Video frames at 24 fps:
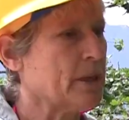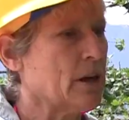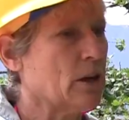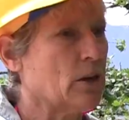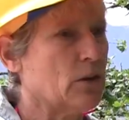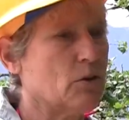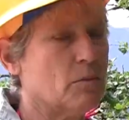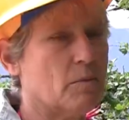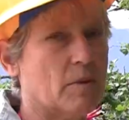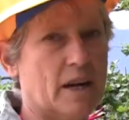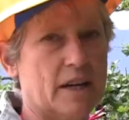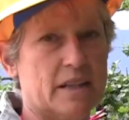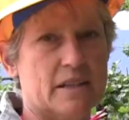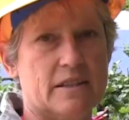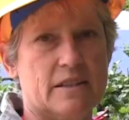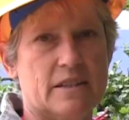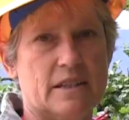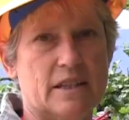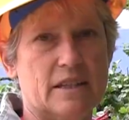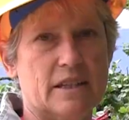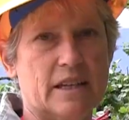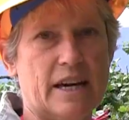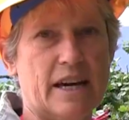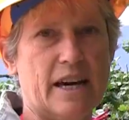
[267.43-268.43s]
you might
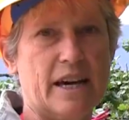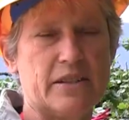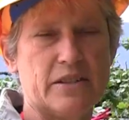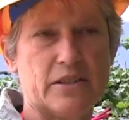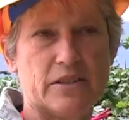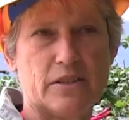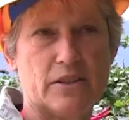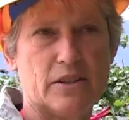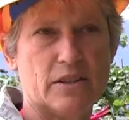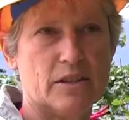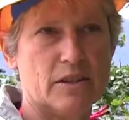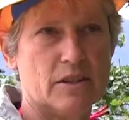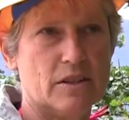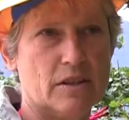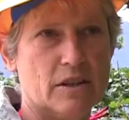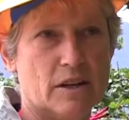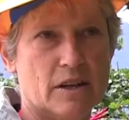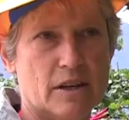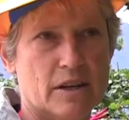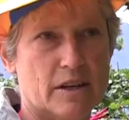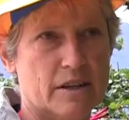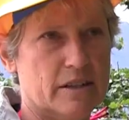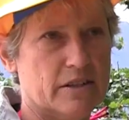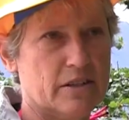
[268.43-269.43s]
see
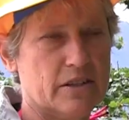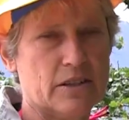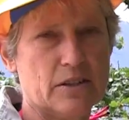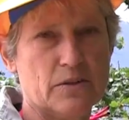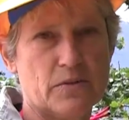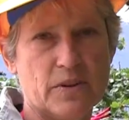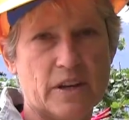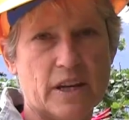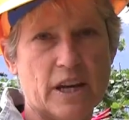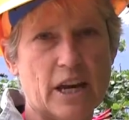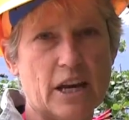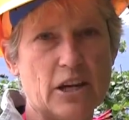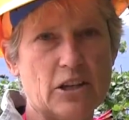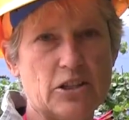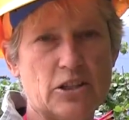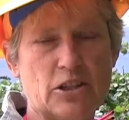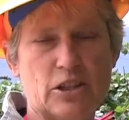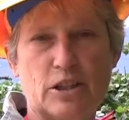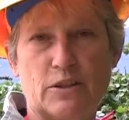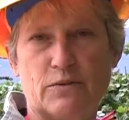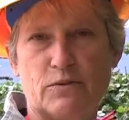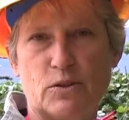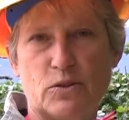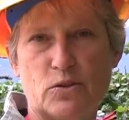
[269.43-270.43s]

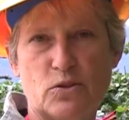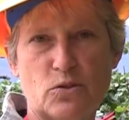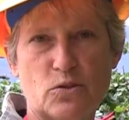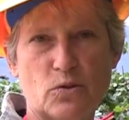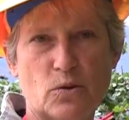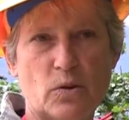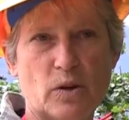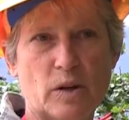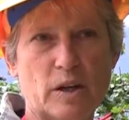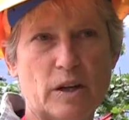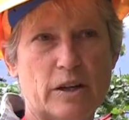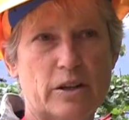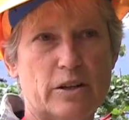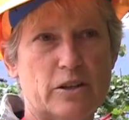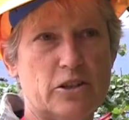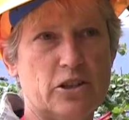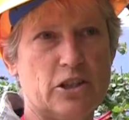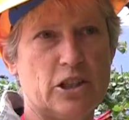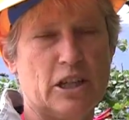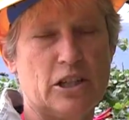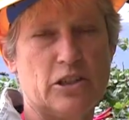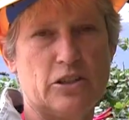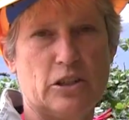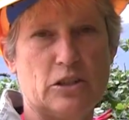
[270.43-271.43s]
acidification of the soil,
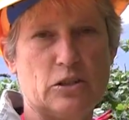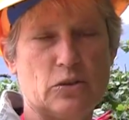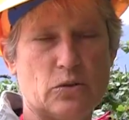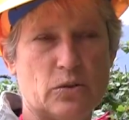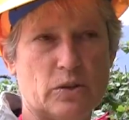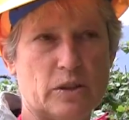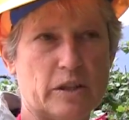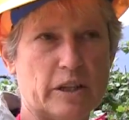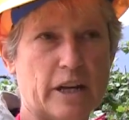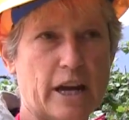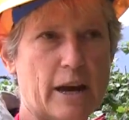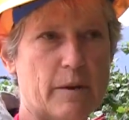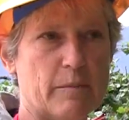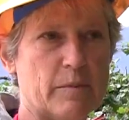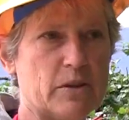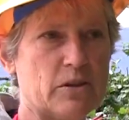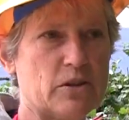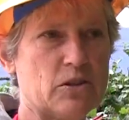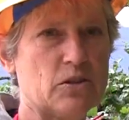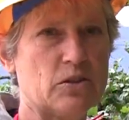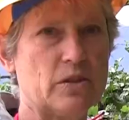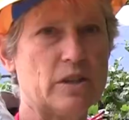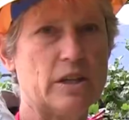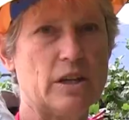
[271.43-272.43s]
changing soil
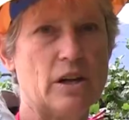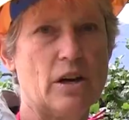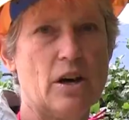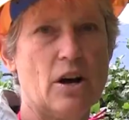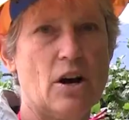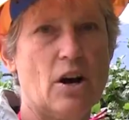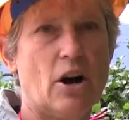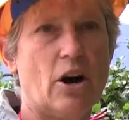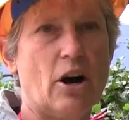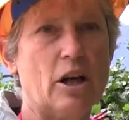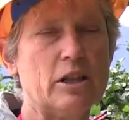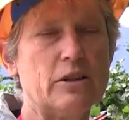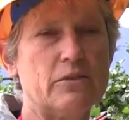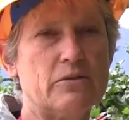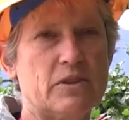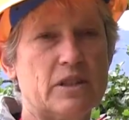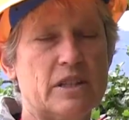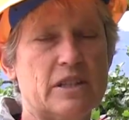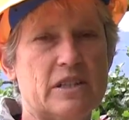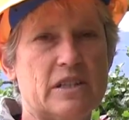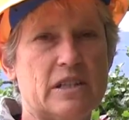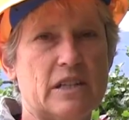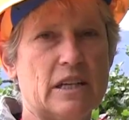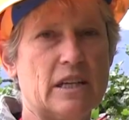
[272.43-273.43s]
chemistry. All of
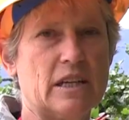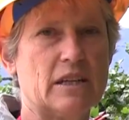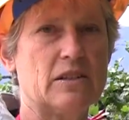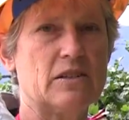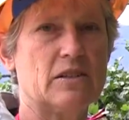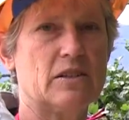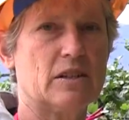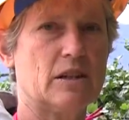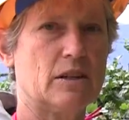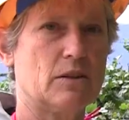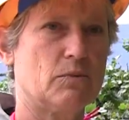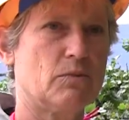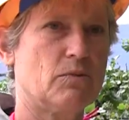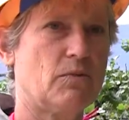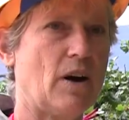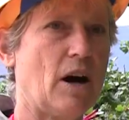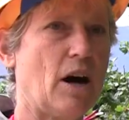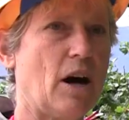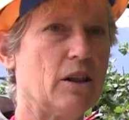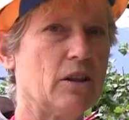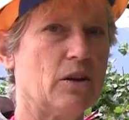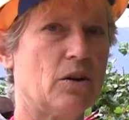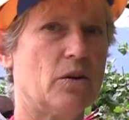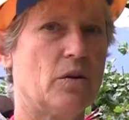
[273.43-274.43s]
these things can
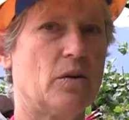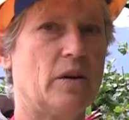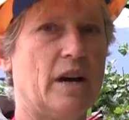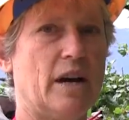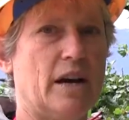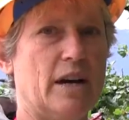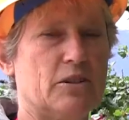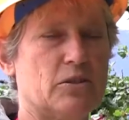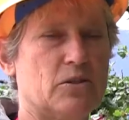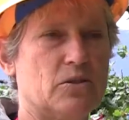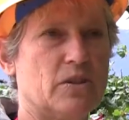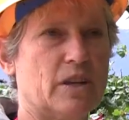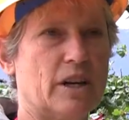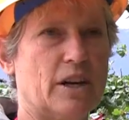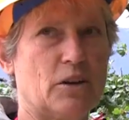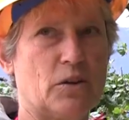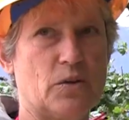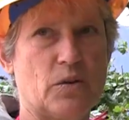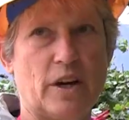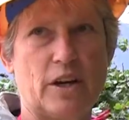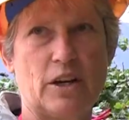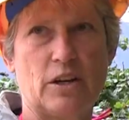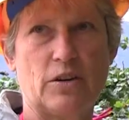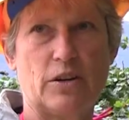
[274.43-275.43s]
follow as you get
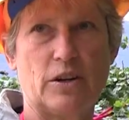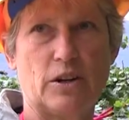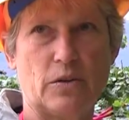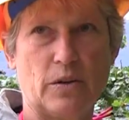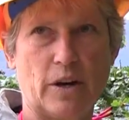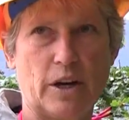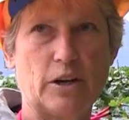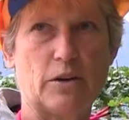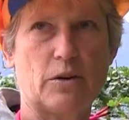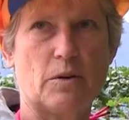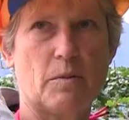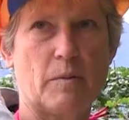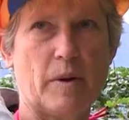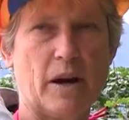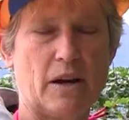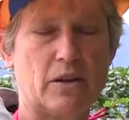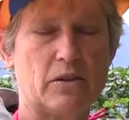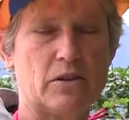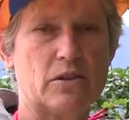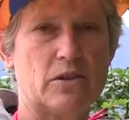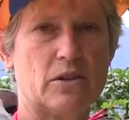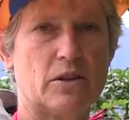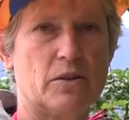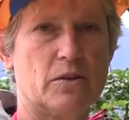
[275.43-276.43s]
greater and greater
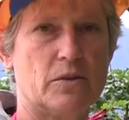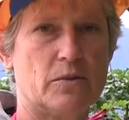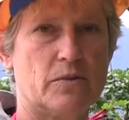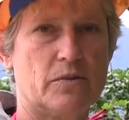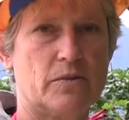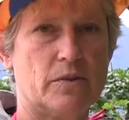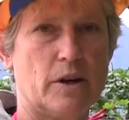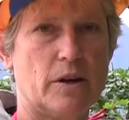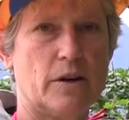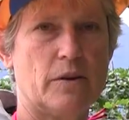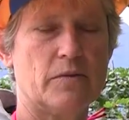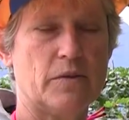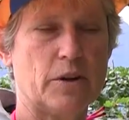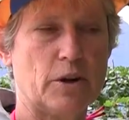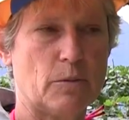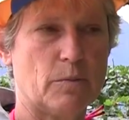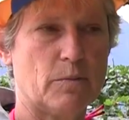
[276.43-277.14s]
amounts of air